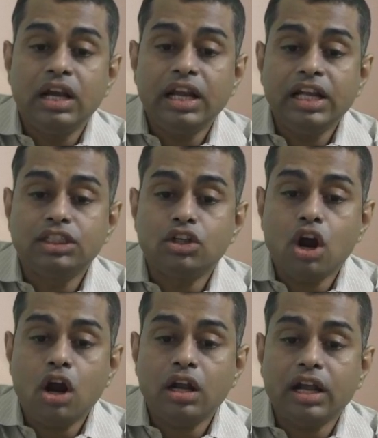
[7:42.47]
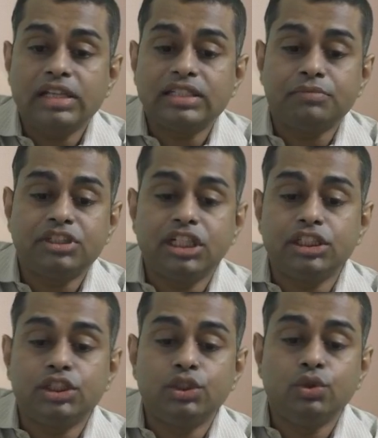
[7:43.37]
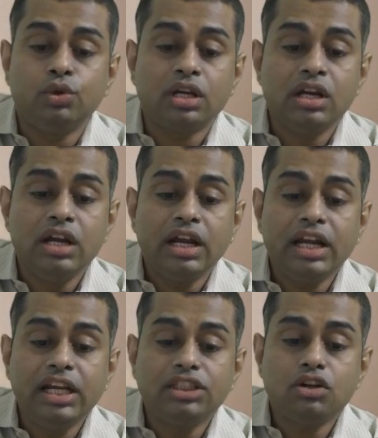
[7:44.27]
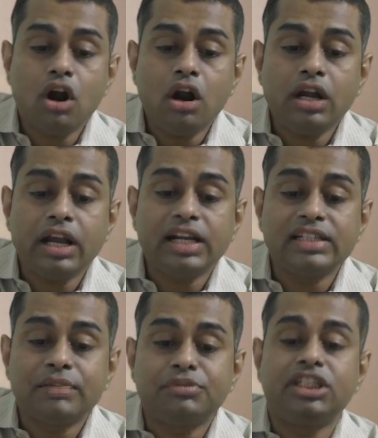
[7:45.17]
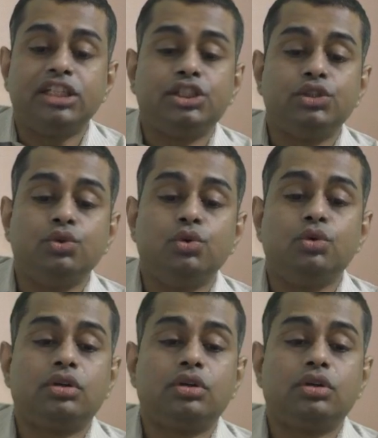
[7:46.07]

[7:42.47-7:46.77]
Is not a substitute. Is not a substitute.